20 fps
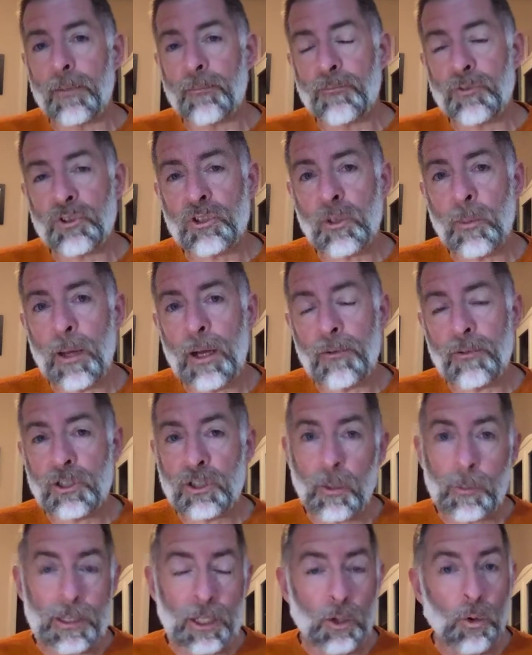just about
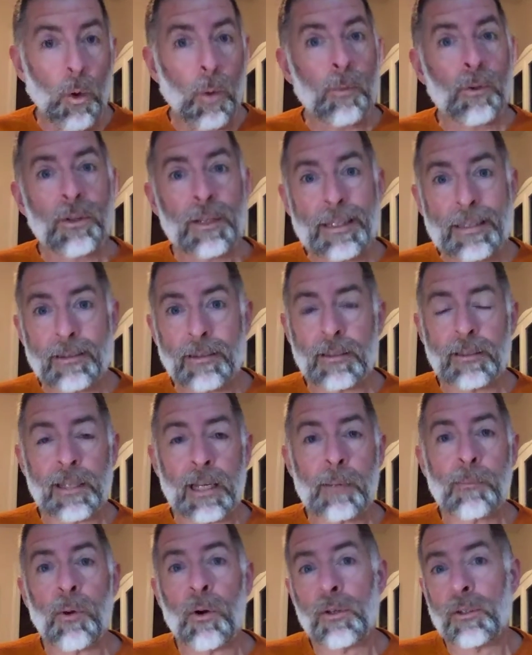some of the normal things that
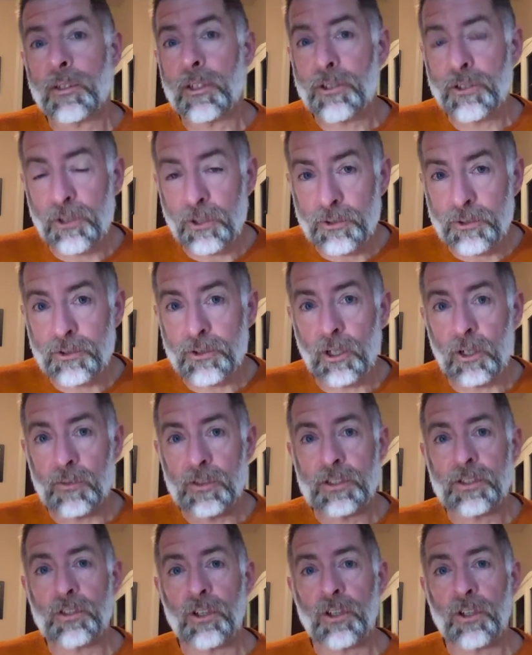take part in a church service.